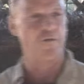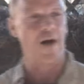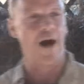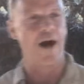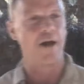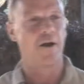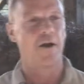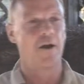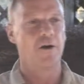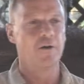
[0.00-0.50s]

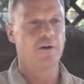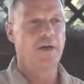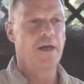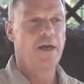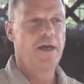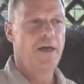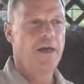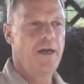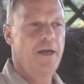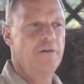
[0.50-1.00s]
follow
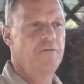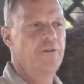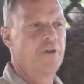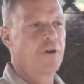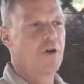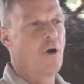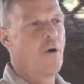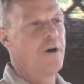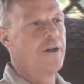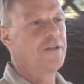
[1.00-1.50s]
if
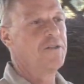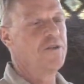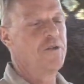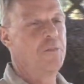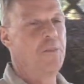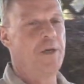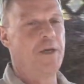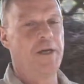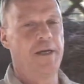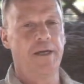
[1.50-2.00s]
you're going to
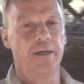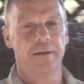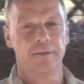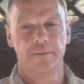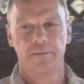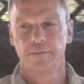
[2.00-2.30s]
be